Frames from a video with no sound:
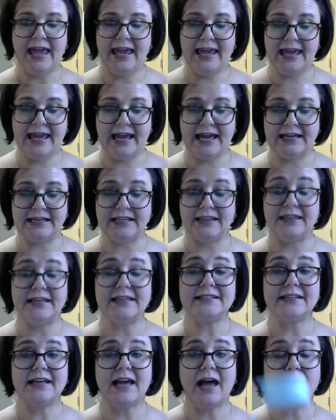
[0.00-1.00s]
And
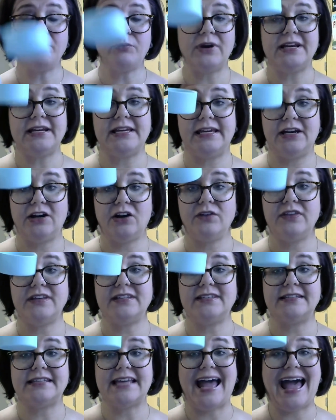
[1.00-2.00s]
this cup right here,
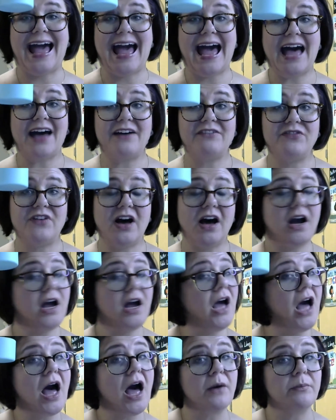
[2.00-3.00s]
this is half a
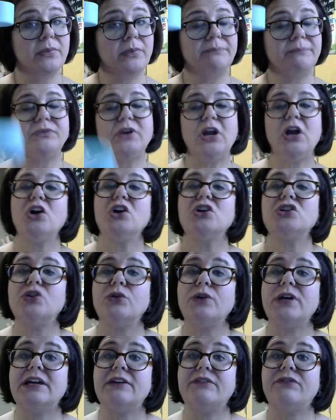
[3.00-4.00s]
cup.
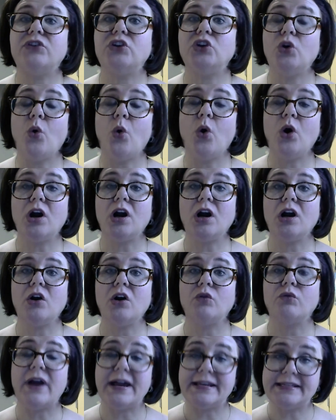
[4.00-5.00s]
So if your
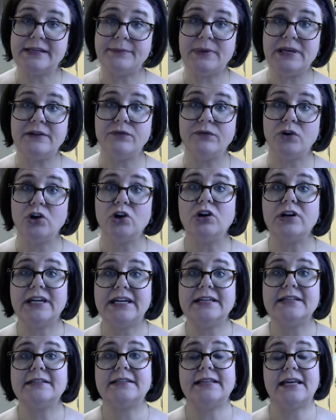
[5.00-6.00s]
recipe for
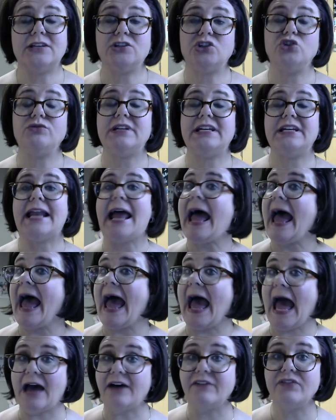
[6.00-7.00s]
cookies says you need
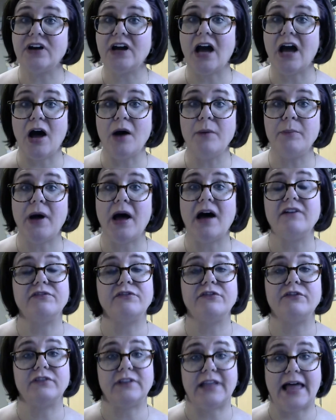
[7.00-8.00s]
a half a cup of
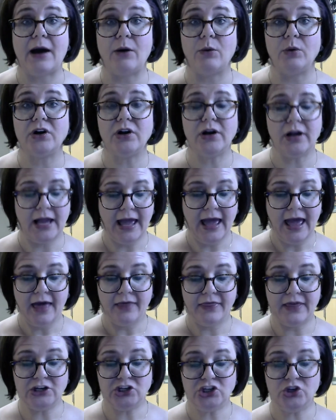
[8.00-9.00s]
flour,
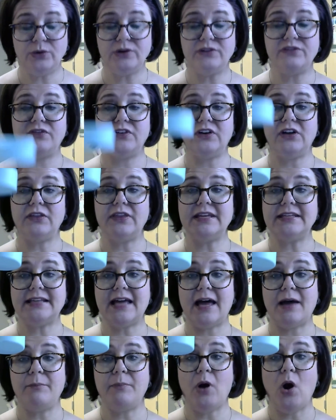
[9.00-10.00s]
then you would fill this
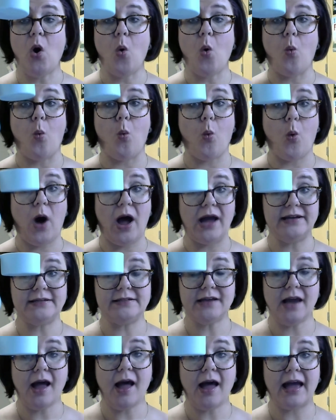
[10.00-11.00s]
up one
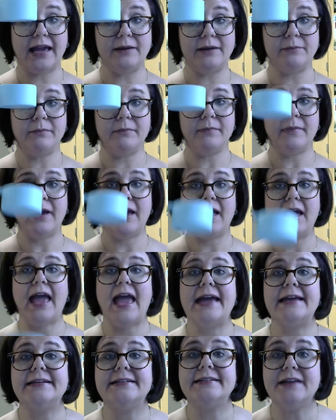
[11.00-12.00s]
time
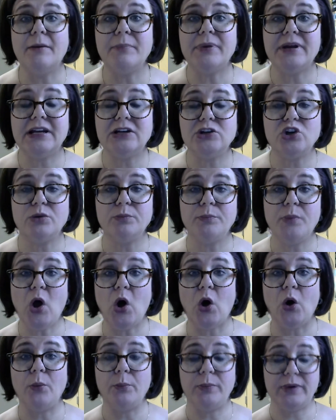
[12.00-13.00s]
and dump it in your
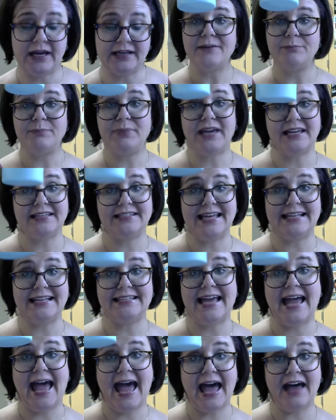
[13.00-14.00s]
bowl because
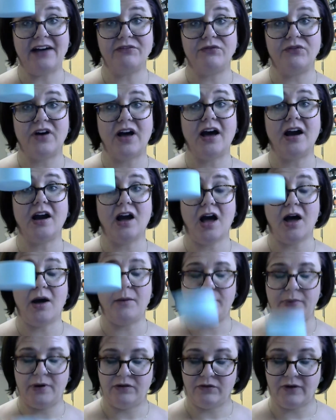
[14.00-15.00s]
that's half a
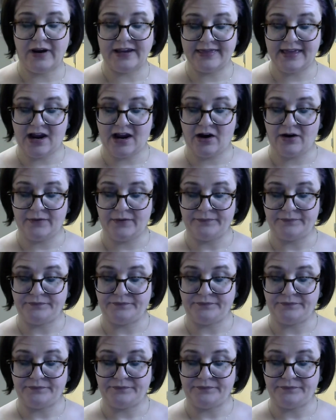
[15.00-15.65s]
cup right there.